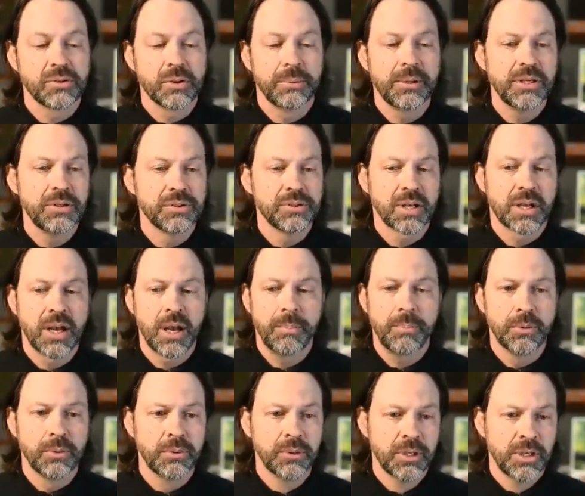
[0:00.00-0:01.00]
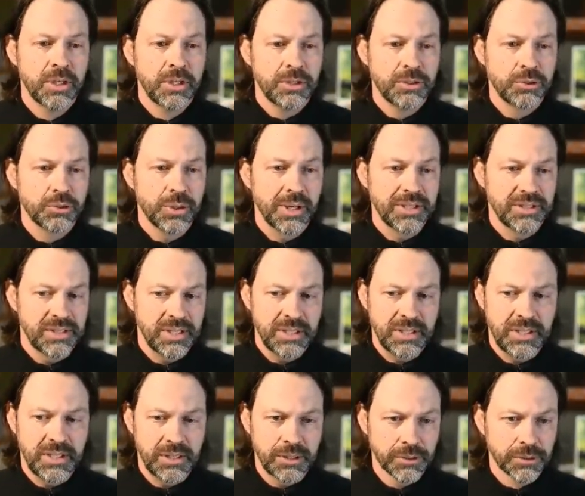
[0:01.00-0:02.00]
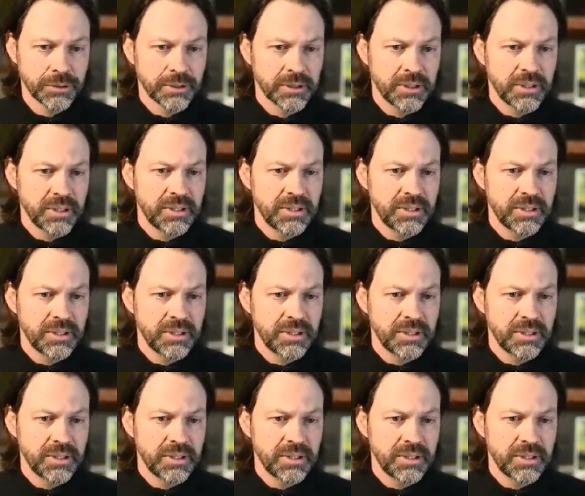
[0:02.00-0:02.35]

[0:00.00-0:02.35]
So I'm going to use a couple tricks in here